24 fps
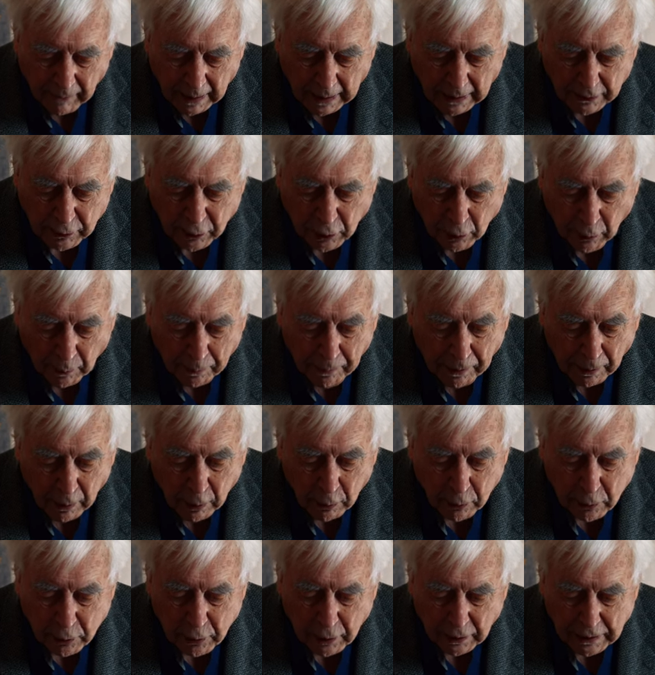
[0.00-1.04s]
As you
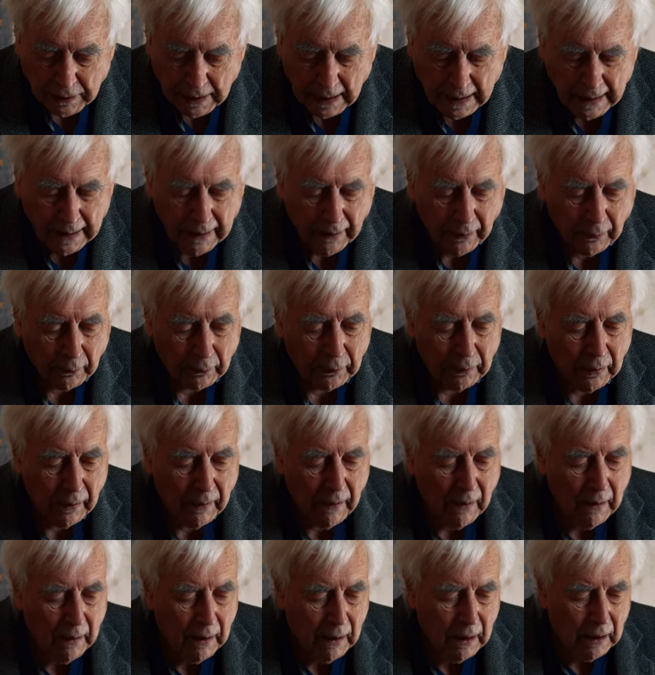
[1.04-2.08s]
approach the town,
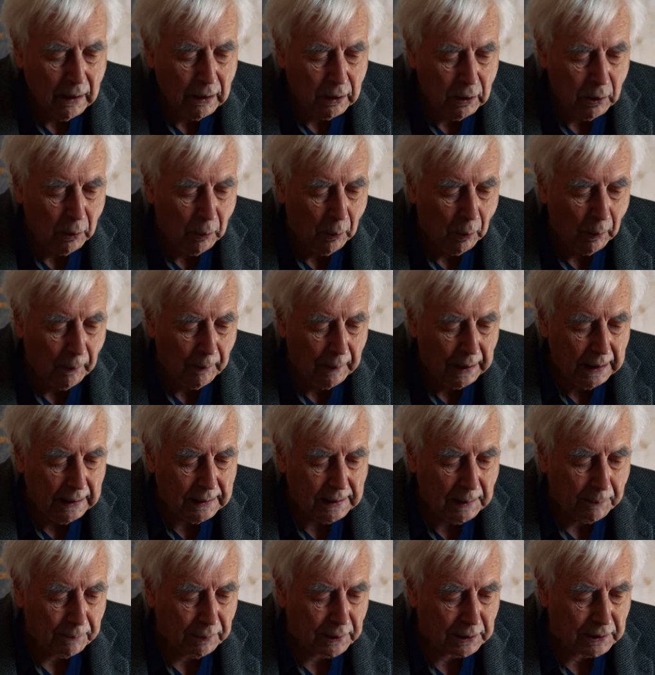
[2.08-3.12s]
you will meet
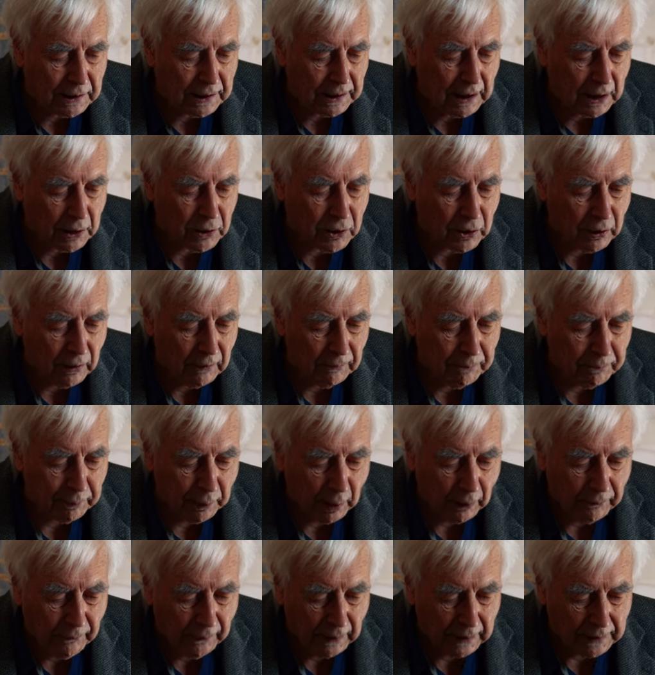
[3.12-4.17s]
a procession of
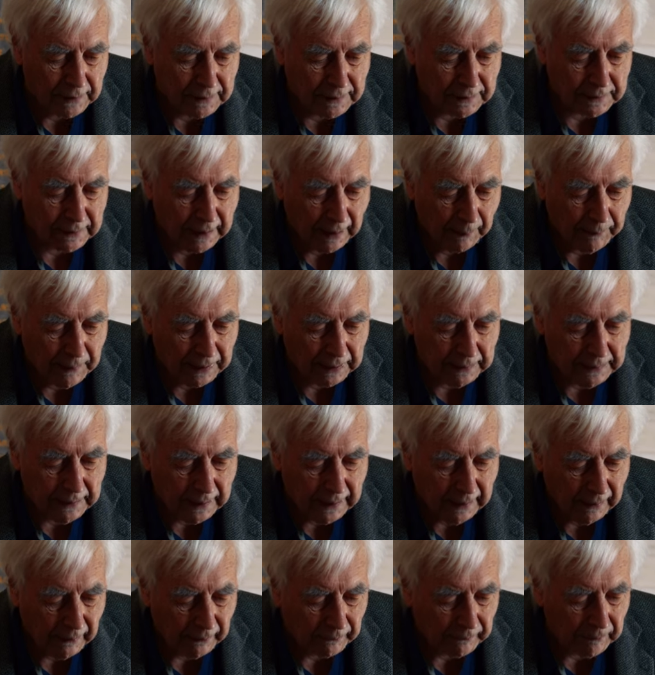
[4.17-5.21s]
prophets coming
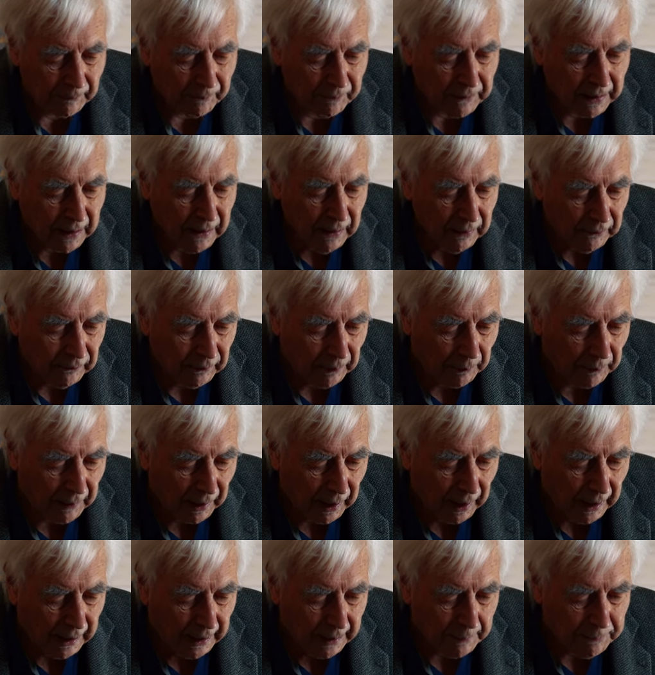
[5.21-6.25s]
down from the
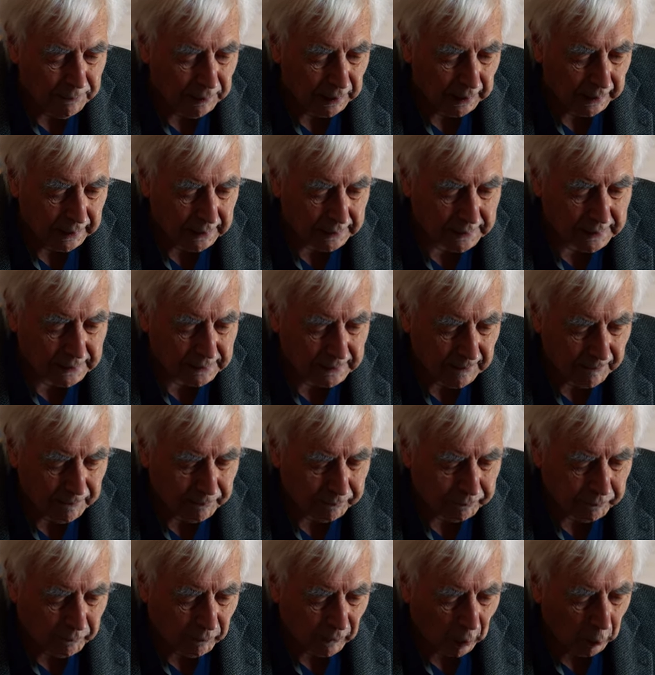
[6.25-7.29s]
high place
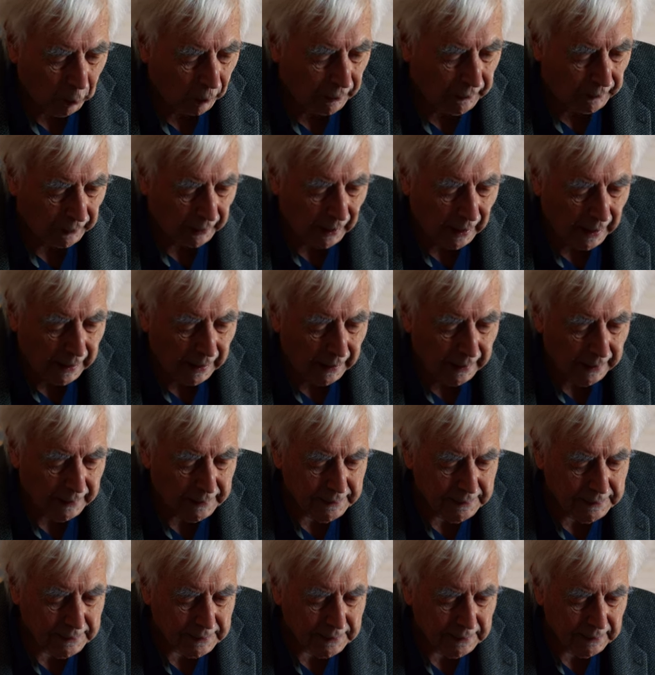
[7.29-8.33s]
with
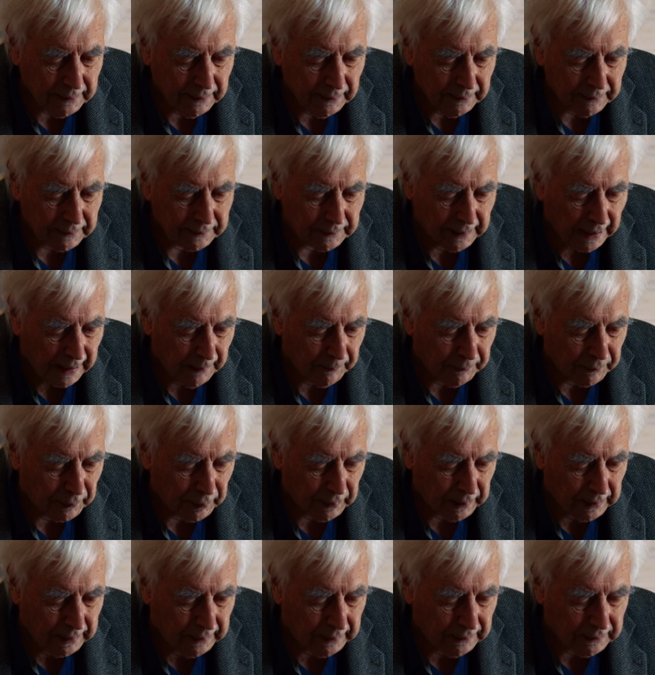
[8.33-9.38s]
lyres,
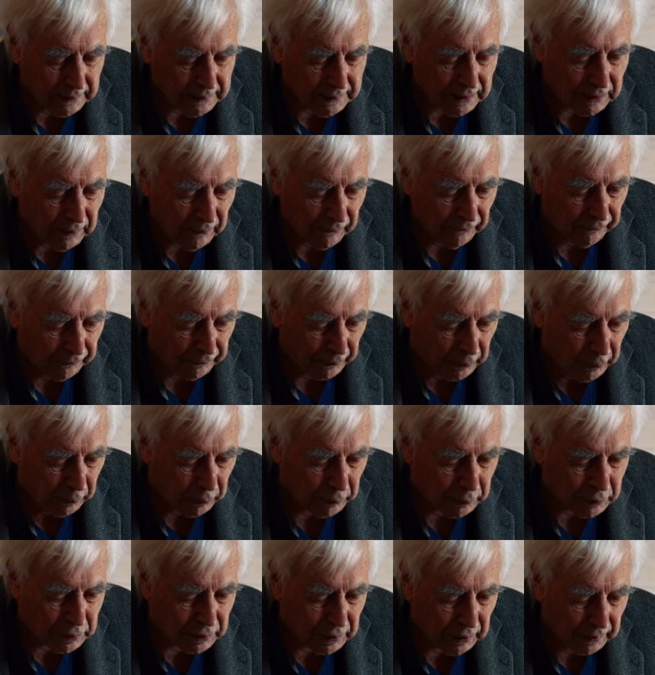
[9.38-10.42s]
tambourines,
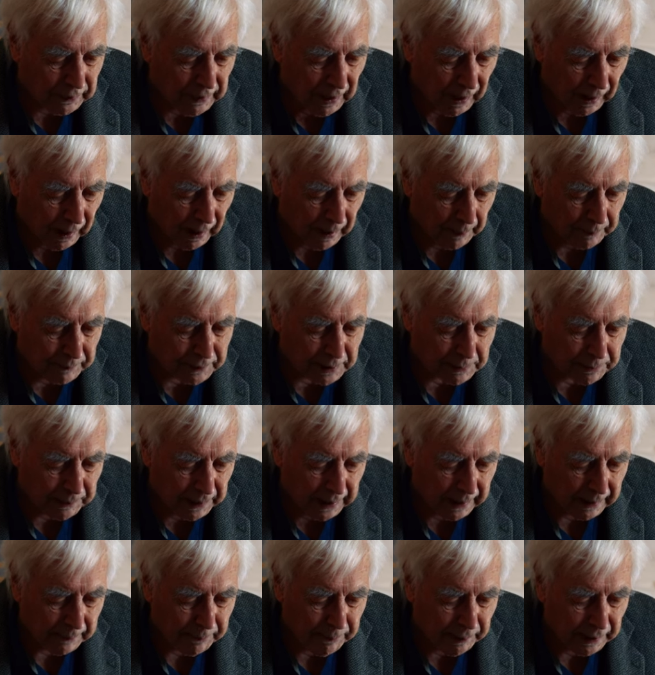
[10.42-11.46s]
flutes, and harps
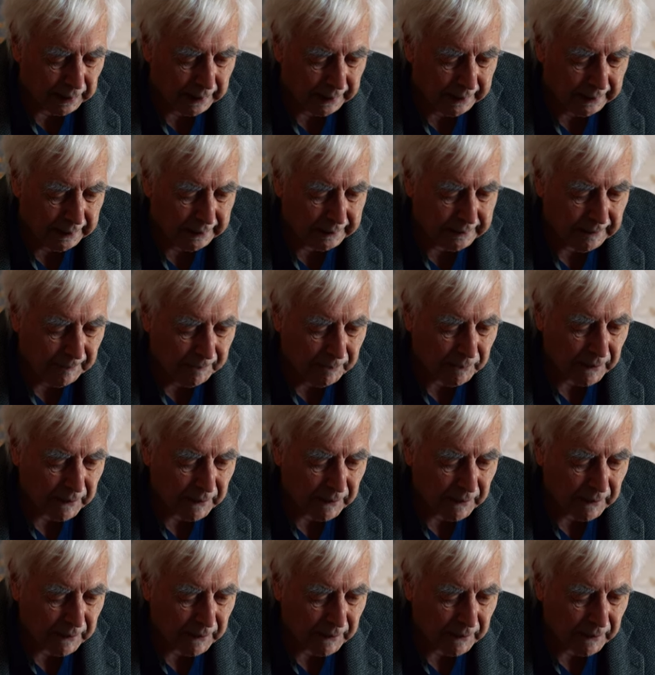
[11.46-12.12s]
being played